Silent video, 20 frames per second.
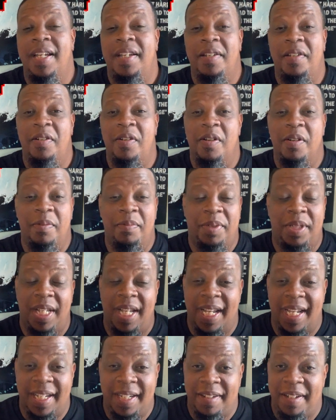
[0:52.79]
You know what I'm
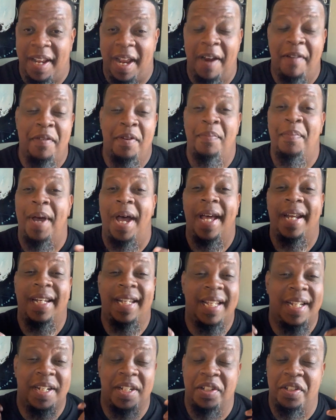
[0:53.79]
saying?
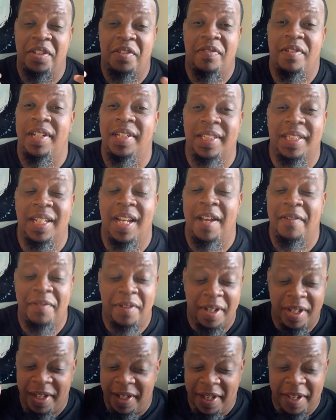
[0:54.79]
Everybody in the streets love
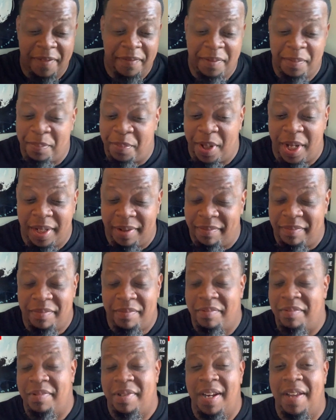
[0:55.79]
her, even, but
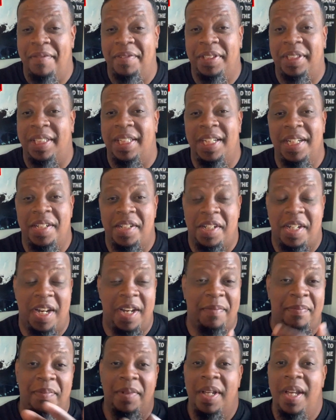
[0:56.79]
never see her
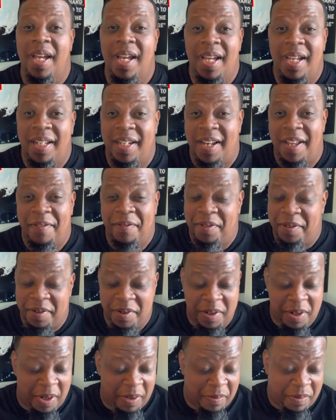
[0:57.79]
shape. Never,
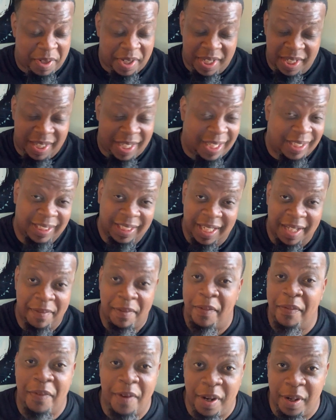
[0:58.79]
you know, she doesn't give
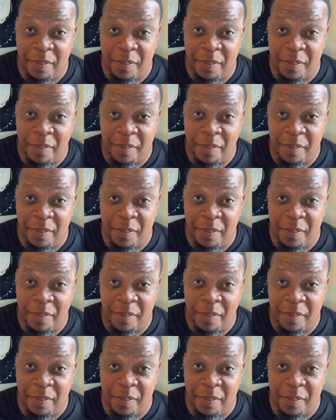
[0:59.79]
a fuck